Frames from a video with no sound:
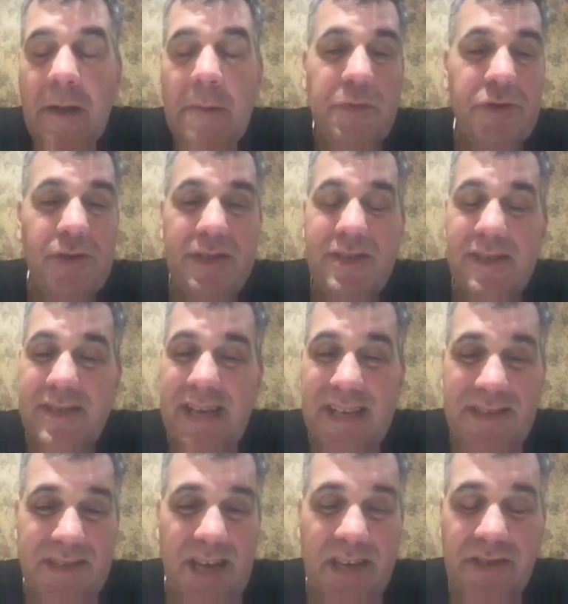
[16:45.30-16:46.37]
U.S. has
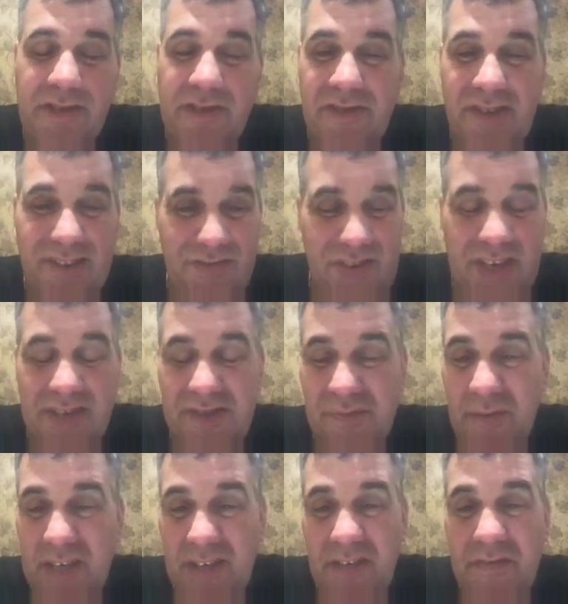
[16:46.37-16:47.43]
had sanctions on
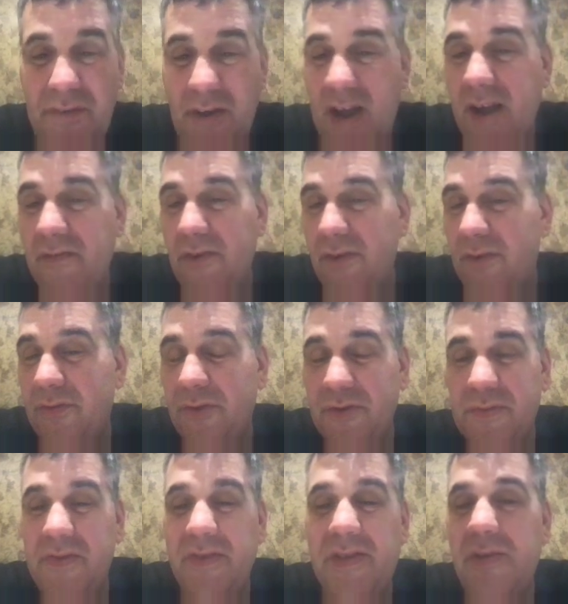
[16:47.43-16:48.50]
Venezuela forever.
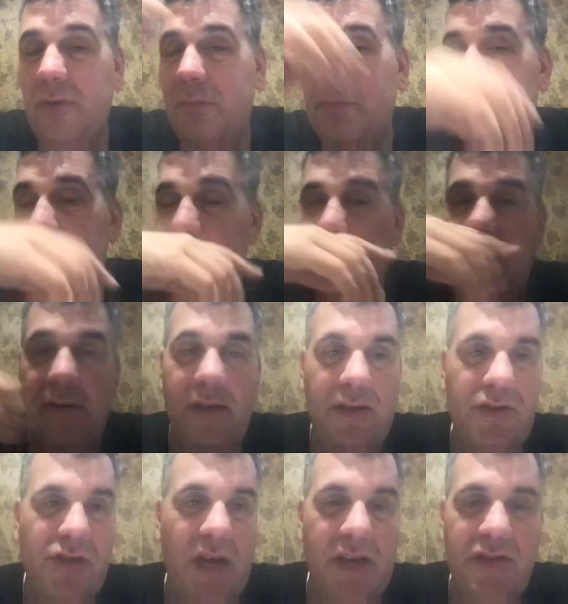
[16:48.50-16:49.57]
There's really no been
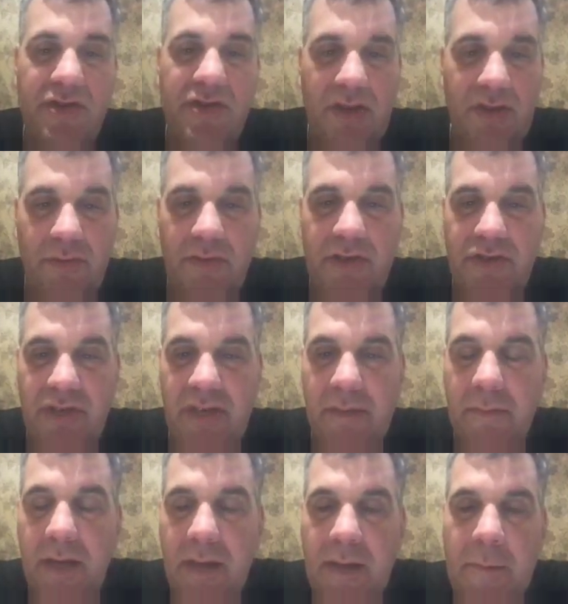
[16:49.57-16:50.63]
change in the
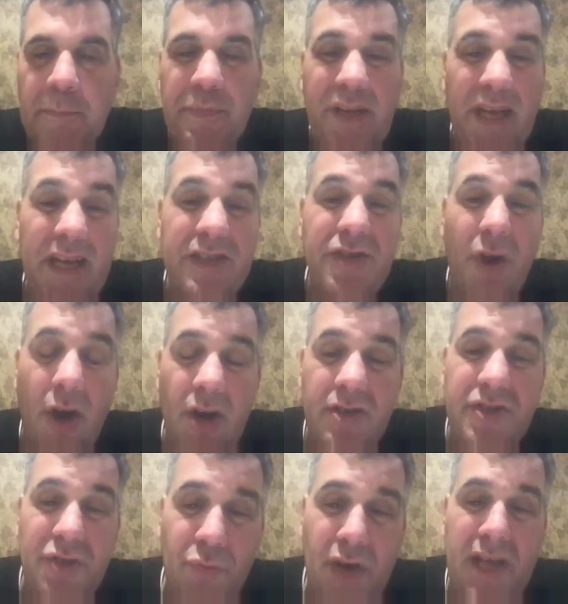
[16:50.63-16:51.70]
regime. It's hard
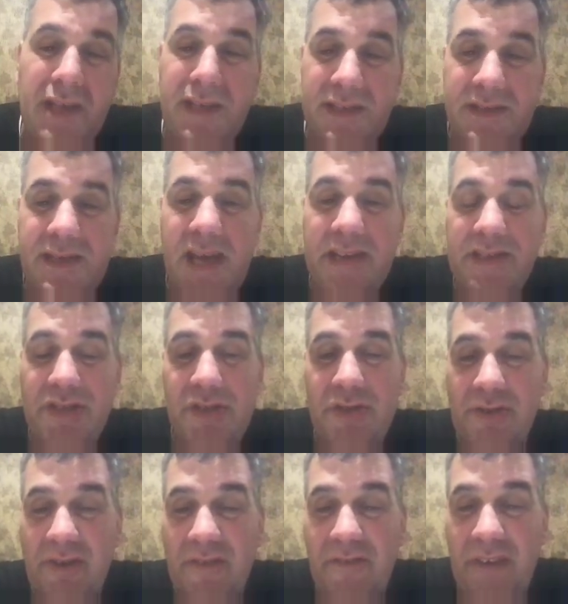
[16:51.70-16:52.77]
to win that sanctions
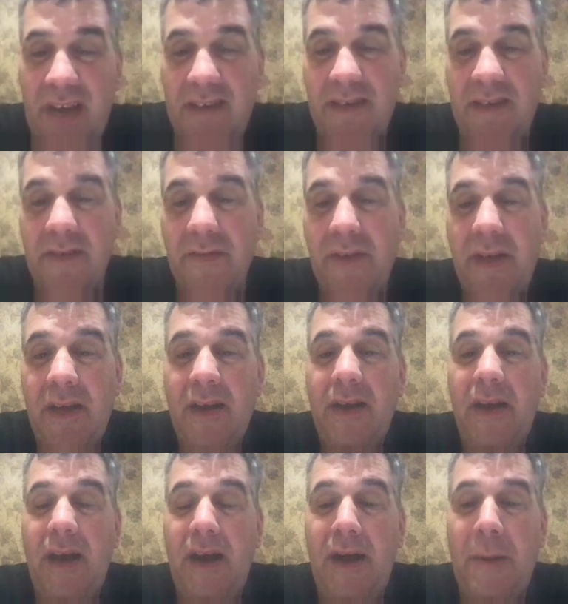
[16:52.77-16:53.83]
are effective.
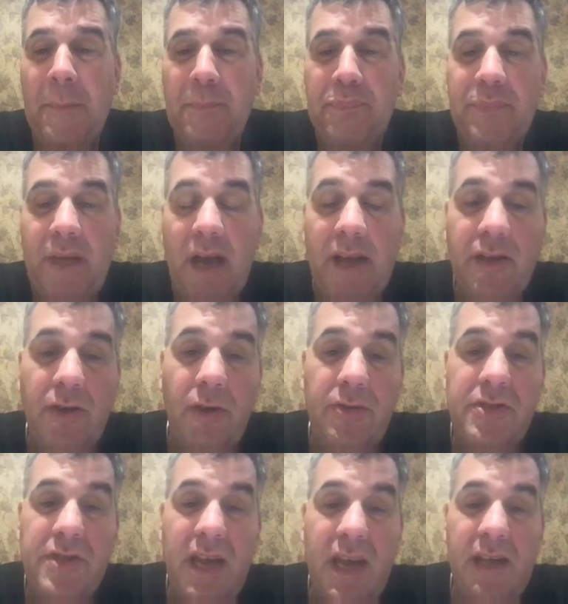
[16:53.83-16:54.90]
I
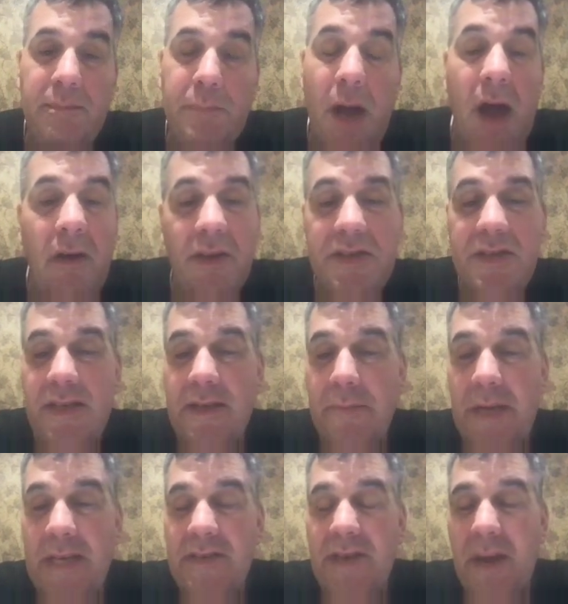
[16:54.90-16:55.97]
coached a policy
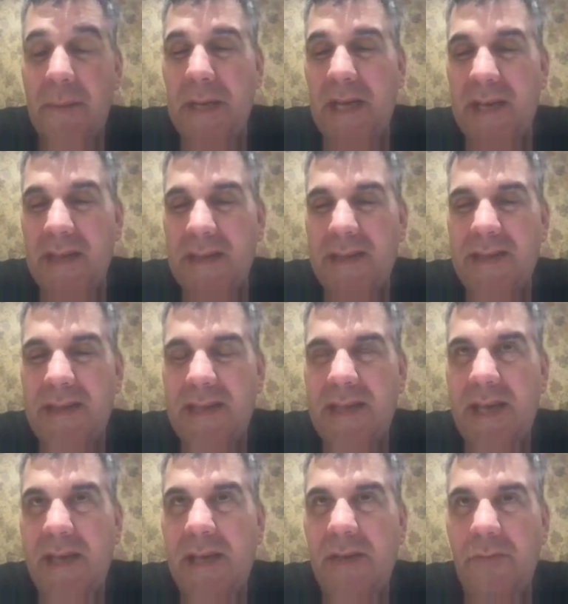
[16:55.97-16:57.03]
debate topic, I
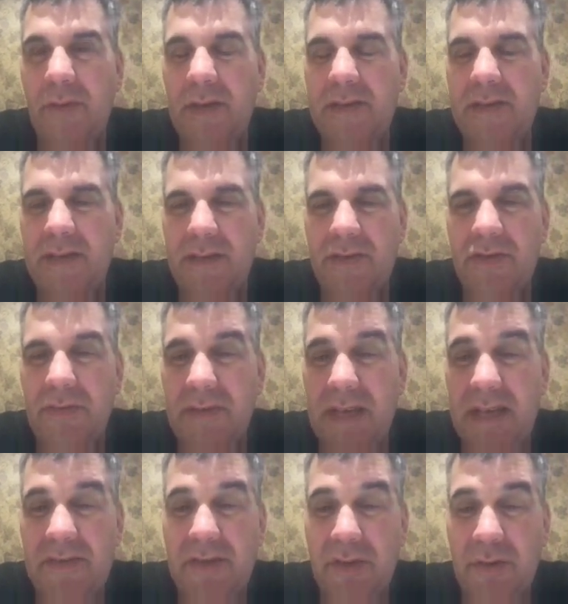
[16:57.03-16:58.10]
think it was in
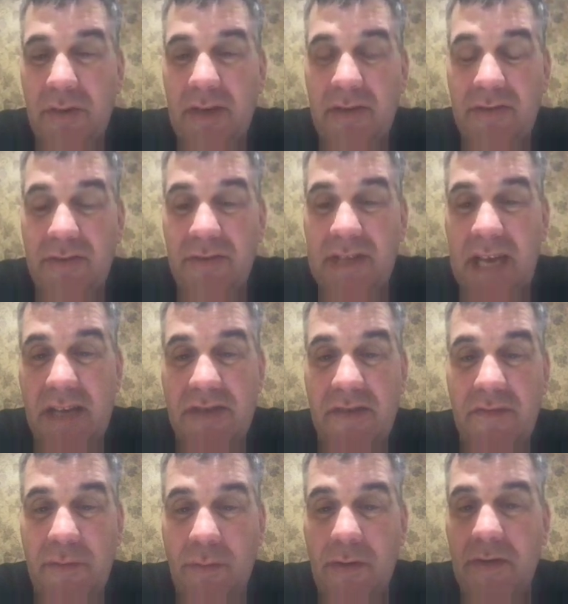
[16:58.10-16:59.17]
2003 or
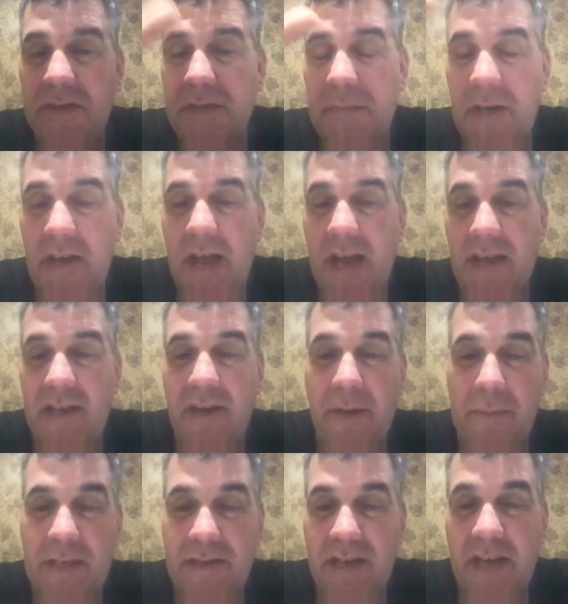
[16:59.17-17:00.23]
2004, is about
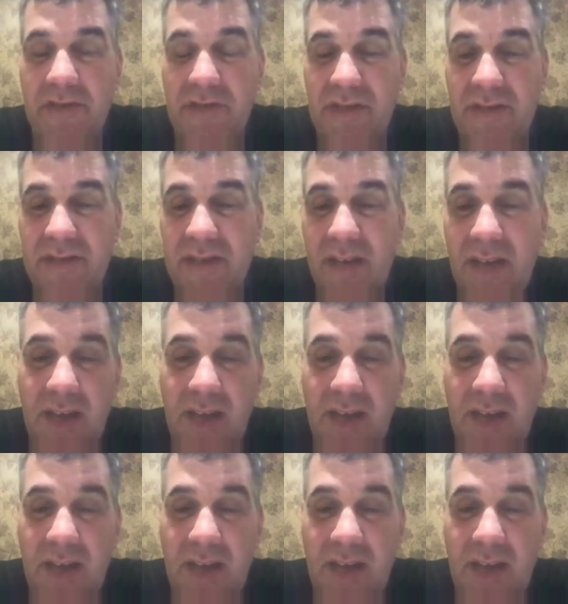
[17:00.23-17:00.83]
economic sanctions.